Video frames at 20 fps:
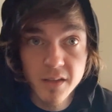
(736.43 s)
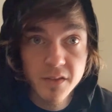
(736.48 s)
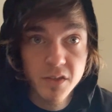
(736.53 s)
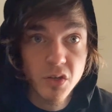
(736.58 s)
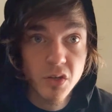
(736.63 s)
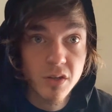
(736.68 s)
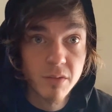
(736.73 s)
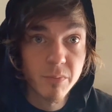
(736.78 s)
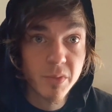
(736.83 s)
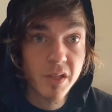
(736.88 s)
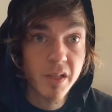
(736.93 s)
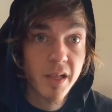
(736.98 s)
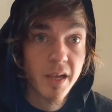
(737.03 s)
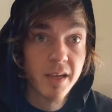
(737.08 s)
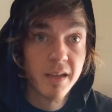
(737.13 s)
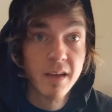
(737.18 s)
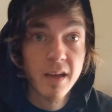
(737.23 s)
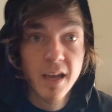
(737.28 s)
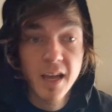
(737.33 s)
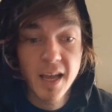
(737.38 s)
So you can be
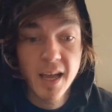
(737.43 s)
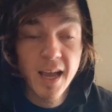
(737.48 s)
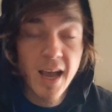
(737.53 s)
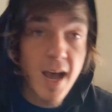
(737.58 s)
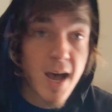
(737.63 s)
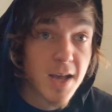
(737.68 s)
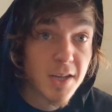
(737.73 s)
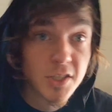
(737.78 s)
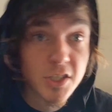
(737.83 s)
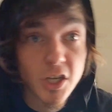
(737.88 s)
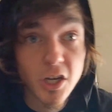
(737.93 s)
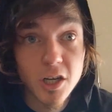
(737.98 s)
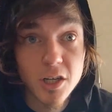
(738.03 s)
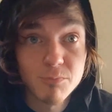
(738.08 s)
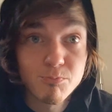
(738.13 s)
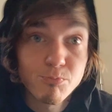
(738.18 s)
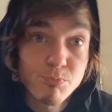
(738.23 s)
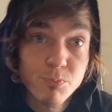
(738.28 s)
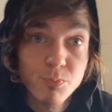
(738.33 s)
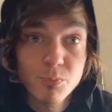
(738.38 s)
like, I saw a
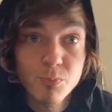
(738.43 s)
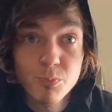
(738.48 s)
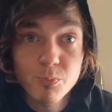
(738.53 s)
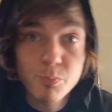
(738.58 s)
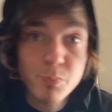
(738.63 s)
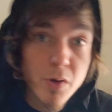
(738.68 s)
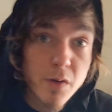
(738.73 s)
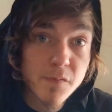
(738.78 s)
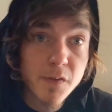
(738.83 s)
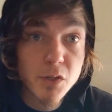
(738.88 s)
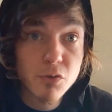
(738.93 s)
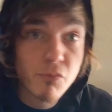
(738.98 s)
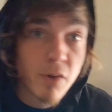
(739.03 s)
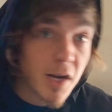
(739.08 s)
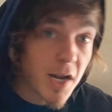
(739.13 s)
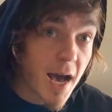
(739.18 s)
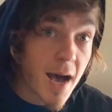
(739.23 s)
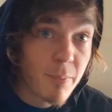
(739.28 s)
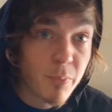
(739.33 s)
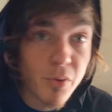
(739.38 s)
perfect
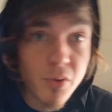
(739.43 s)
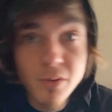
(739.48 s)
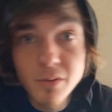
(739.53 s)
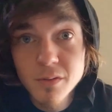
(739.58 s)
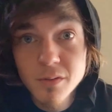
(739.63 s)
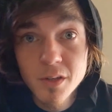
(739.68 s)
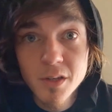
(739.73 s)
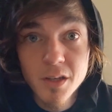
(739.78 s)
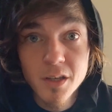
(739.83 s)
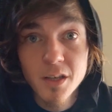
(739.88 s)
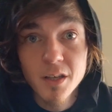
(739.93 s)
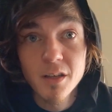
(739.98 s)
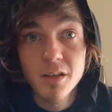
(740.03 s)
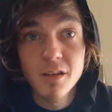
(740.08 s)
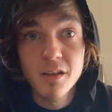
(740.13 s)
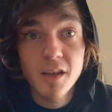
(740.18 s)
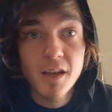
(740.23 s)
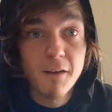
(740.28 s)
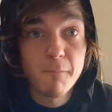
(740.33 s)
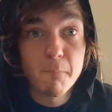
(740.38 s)
red apple
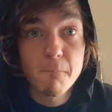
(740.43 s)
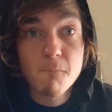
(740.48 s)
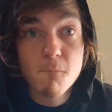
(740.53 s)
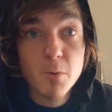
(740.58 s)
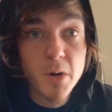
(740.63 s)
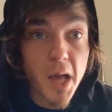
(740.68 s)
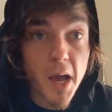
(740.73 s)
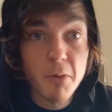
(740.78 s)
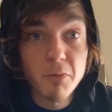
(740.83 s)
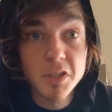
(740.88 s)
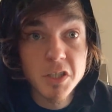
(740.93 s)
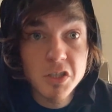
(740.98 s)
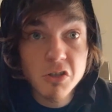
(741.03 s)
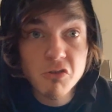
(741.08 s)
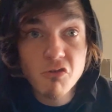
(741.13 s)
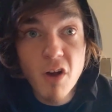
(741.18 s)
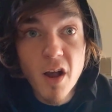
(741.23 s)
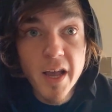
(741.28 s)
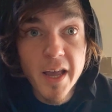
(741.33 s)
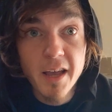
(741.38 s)
when I was
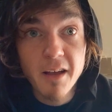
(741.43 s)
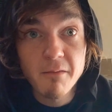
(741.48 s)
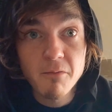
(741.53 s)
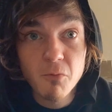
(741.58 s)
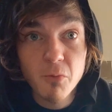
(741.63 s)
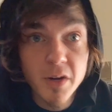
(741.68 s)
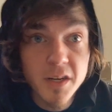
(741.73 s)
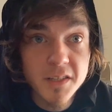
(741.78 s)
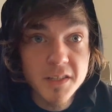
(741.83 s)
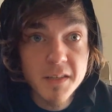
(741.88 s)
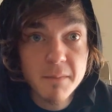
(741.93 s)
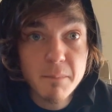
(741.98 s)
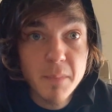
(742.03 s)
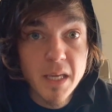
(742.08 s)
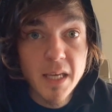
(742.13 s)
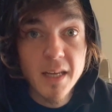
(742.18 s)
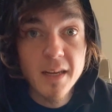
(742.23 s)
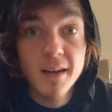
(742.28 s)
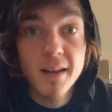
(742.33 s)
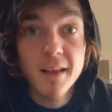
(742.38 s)
scrying. What does it
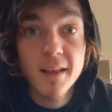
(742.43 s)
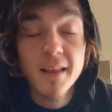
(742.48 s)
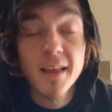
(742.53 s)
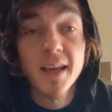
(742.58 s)
mean?